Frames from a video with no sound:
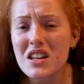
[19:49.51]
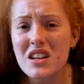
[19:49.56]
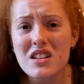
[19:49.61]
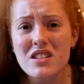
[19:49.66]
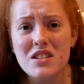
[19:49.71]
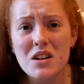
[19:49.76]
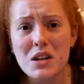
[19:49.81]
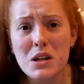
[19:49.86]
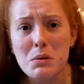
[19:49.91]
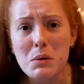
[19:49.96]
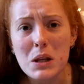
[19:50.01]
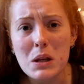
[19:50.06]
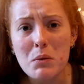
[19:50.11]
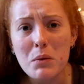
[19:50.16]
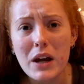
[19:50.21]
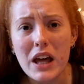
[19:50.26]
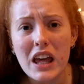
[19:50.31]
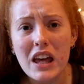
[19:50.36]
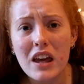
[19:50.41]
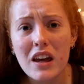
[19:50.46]
I think it's only been
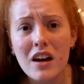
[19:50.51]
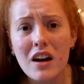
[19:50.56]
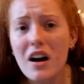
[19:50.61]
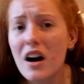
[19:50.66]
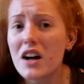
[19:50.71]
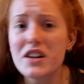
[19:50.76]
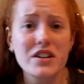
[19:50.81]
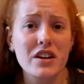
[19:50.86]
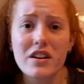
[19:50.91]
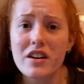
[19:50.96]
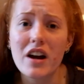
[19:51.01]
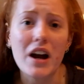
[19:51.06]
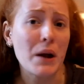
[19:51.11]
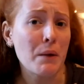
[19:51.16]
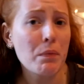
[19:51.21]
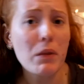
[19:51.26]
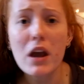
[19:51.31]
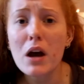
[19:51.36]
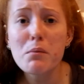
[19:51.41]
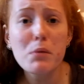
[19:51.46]
a week. I don't know.
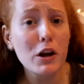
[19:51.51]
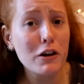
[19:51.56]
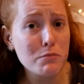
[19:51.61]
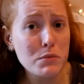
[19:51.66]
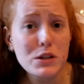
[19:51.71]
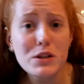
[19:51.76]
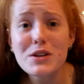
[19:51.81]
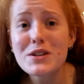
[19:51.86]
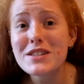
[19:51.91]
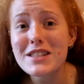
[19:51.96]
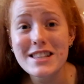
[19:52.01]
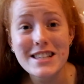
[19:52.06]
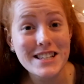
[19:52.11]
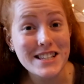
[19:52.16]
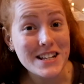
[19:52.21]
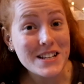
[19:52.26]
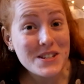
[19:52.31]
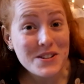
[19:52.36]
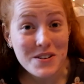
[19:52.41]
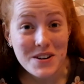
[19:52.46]
But I've been using
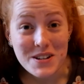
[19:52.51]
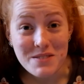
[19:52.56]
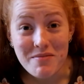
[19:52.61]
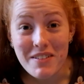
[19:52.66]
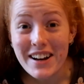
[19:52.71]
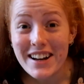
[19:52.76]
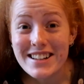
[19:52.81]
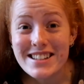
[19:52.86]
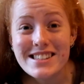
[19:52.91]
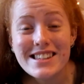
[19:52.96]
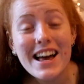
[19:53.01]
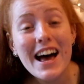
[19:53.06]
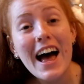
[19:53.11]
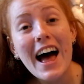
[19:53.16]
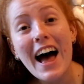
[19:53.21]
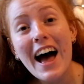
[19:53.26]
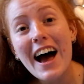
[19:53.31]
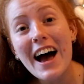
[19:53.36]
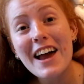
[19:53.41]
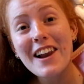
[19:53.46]
this since Christmas
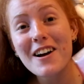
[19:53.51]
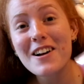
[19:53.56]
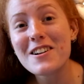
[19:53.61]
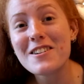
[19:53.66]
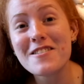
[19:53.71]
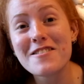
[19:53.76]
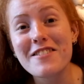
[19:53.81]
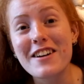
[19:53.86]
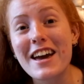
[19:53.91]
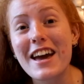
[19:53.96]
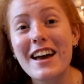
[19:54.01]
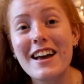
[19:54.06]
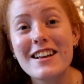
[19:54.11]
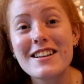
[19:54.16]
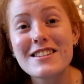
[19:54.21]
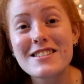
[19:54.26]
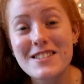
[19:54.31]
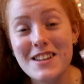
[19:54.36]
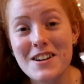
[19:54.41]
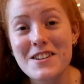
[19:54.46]
and I love it
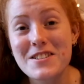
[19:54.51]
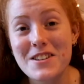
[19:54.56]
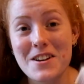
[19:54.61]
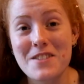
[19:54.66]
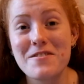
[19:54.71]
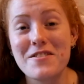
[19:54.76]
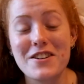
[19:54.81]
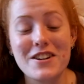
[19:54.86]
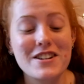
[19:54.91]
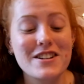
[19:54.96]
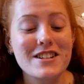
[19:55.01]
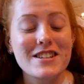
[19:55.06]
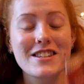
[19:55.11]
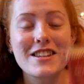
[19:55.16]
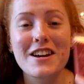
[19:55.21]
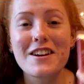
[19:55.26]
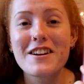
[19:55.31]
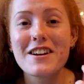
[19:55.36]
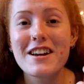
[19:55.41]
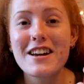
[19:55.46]
so, so much.
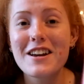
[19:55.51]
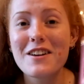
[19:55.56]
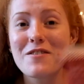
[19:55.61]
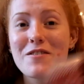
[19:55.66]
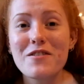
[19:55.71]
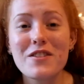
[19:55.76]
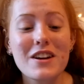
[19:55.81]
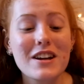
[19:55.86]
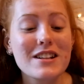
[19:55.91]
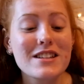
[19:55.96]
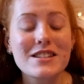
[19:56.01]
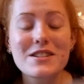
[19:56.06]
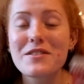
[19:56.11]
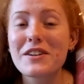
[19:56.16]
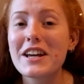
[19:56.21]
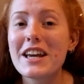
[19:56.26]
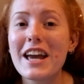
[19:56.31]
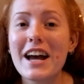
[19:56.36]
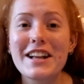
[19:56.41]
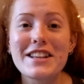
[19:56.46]
So if you can
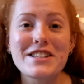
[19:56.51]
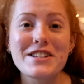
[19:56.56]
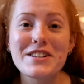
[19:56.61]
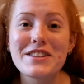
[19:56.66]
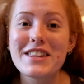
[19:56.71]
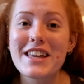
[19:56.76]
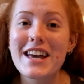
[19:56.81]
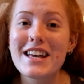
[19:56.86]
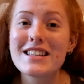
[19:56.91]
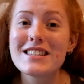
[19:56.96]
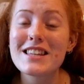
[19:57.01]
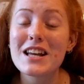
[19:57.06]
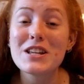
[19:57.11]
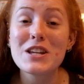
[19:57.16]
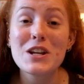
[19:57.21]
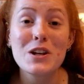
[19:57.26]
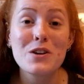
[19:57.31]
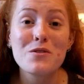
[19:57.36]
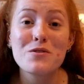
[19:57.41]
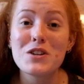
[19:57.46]
still get your hands on this
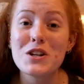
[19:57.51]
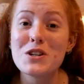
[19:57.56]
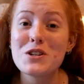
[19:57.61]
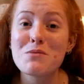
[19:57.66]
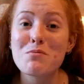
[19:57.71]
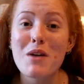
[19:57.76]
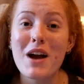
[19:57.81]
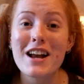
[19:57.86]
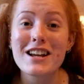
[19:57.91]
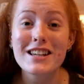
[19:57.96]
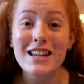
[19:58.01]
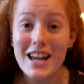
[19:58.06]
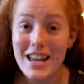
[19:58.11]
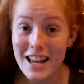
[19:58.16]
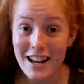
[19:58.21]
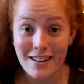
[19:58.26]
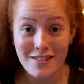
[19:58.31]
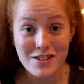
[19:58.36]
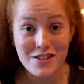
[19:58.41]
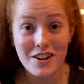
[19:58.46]
and you love gingerbread,
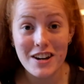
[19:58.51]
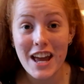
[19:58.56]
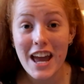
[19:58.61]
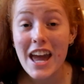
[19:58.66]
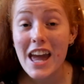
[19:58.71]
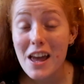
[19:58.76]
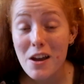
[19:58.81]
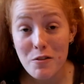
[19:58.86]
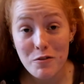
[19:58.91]
get your hands on it.